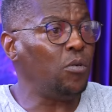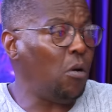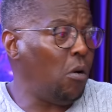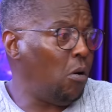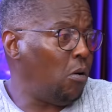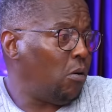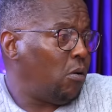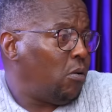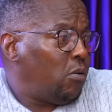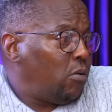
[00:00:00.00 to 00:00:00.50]

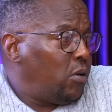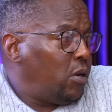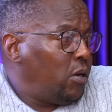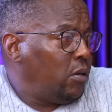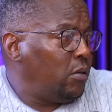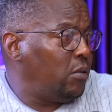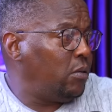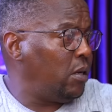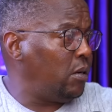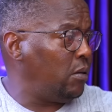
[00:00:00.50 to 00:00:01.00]
No,
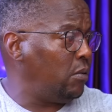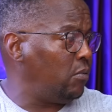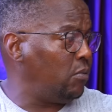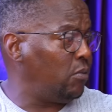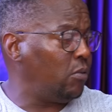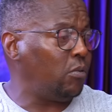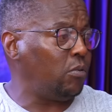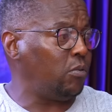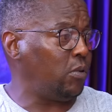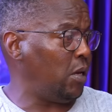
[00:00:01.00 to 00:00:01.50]
then
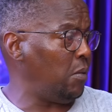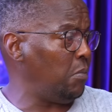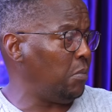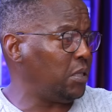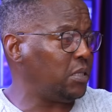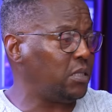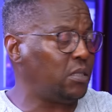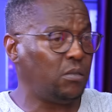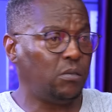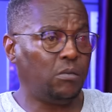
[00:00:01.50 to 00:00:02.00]
well,
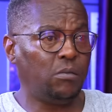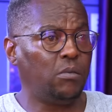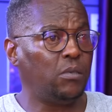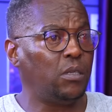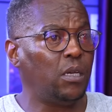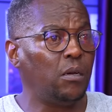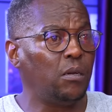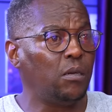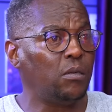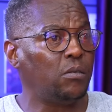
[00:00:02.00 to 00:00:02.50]

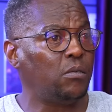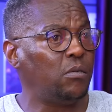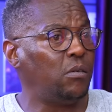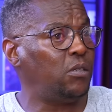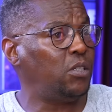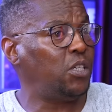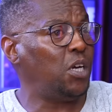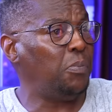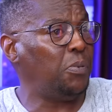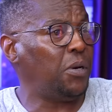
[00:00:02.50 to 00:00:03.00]
they'll
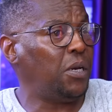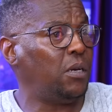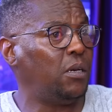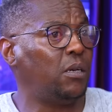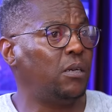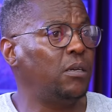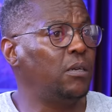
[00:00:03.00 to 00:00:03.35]
interpret it.